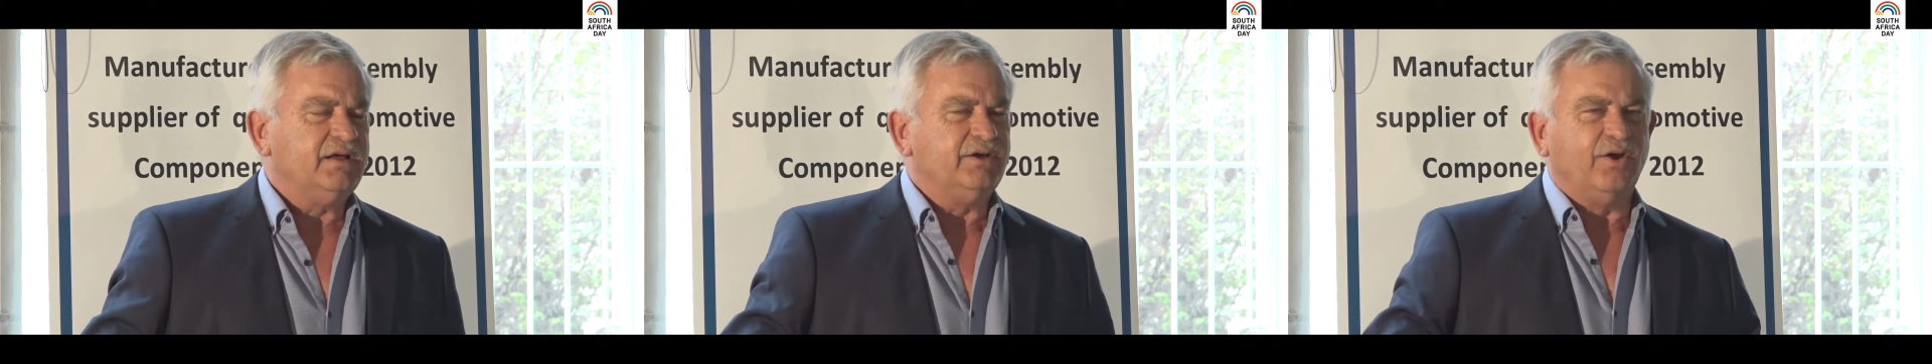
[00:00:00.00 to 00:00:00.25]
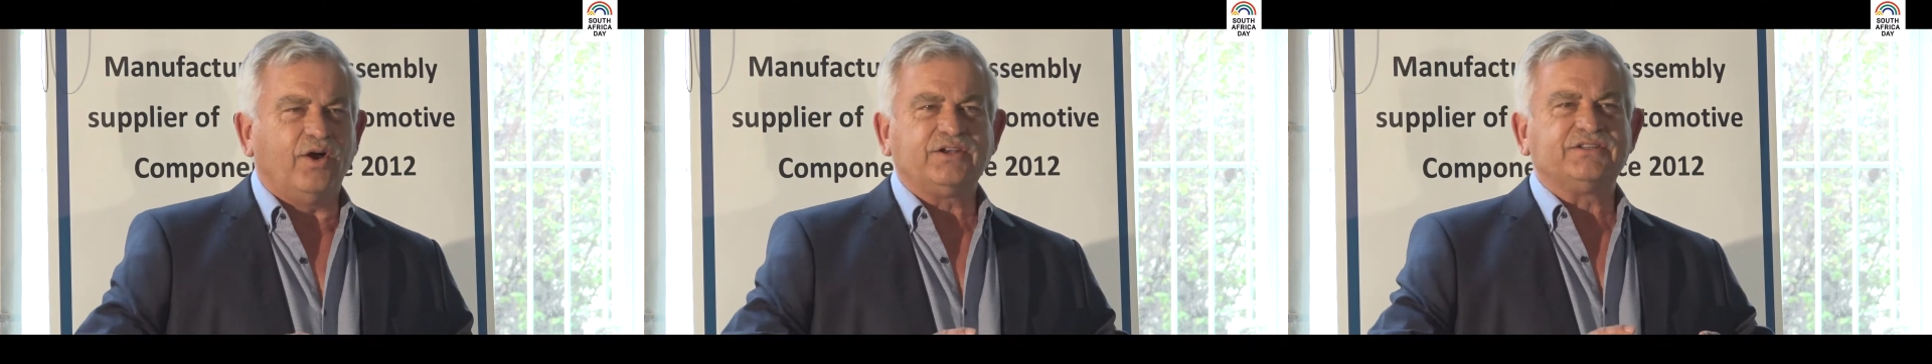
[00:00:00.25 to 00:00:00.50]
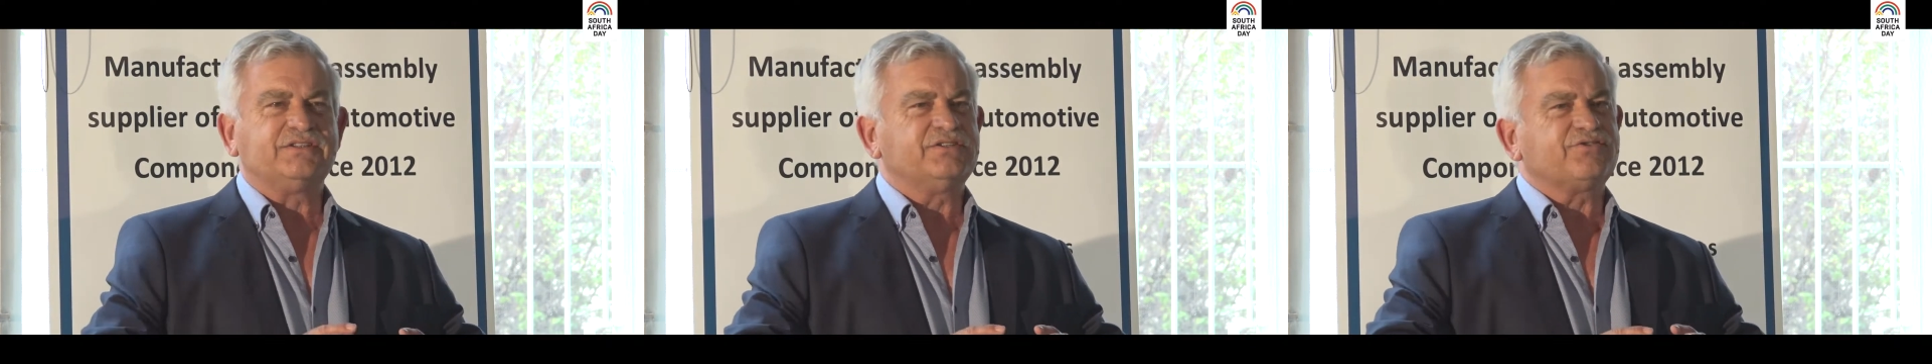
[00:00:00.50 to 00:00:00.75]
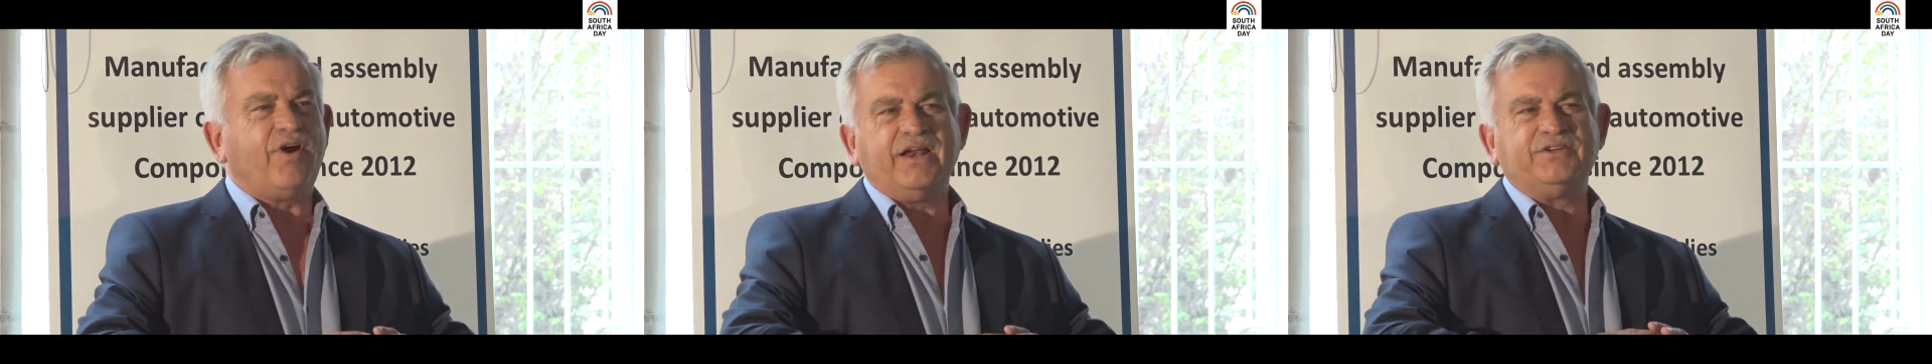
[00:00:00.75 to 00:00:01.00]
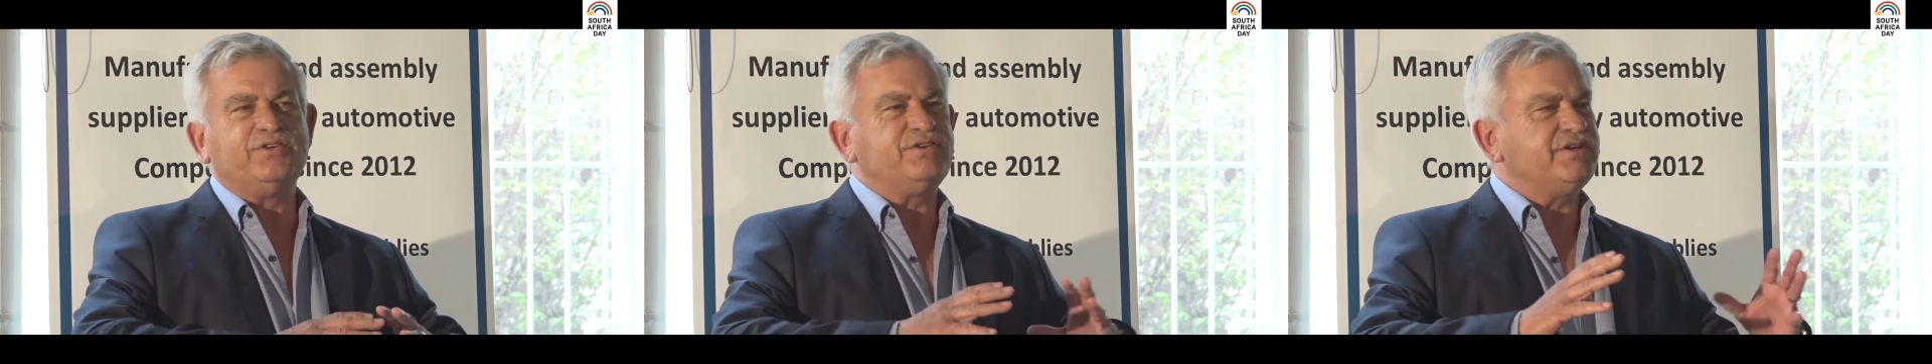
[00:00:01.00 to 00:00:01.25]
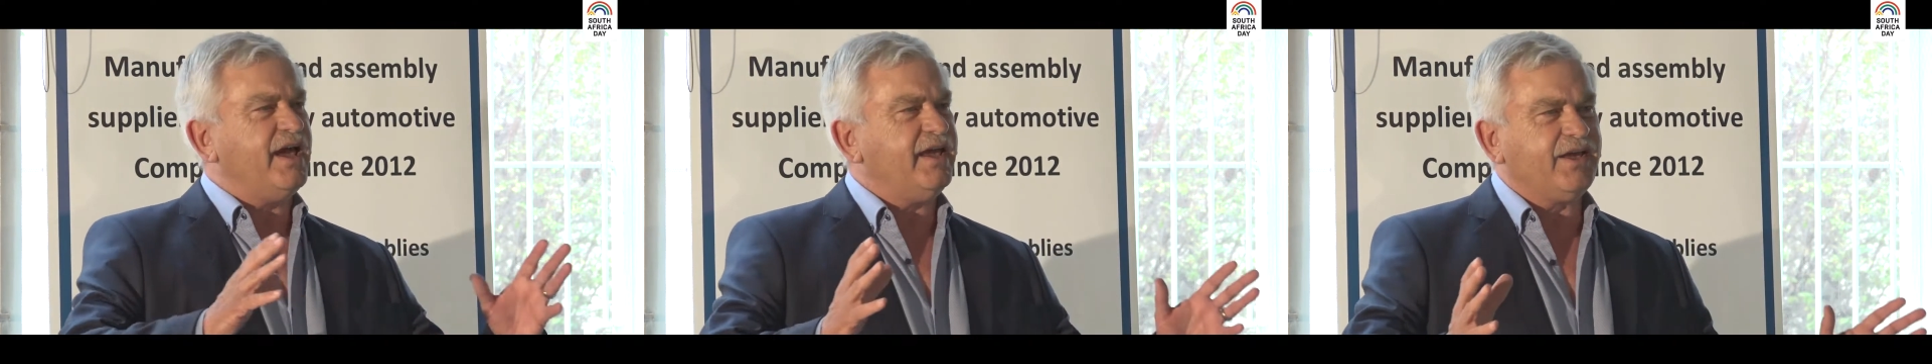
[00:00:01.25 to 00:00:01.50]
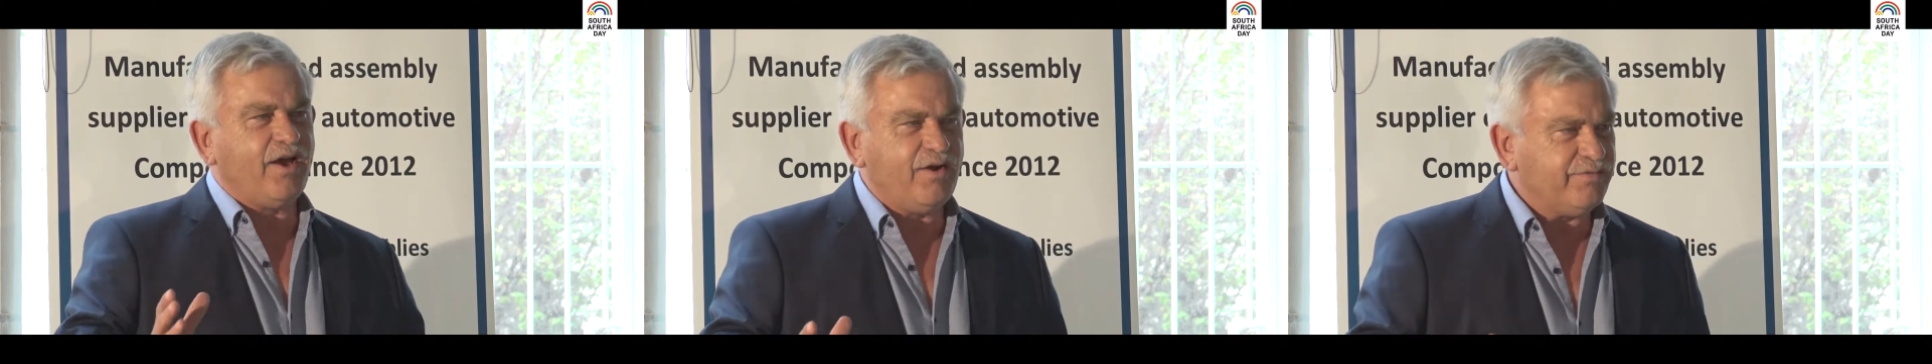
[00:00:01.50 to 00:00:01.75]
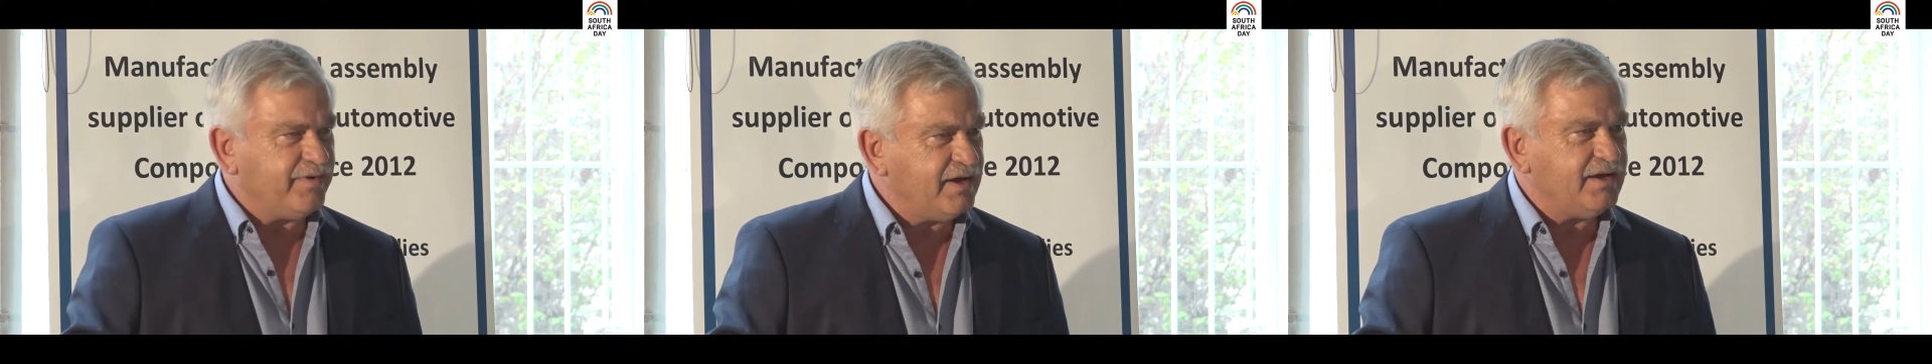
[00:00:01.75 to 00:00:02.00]
not trying to take
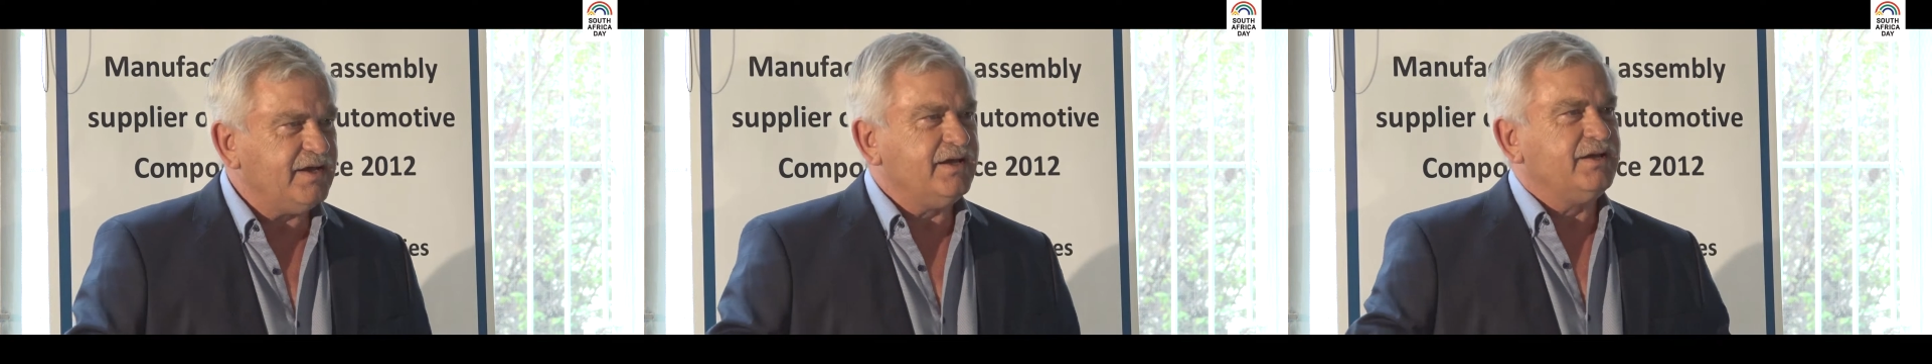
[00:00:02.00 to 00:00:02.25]
over,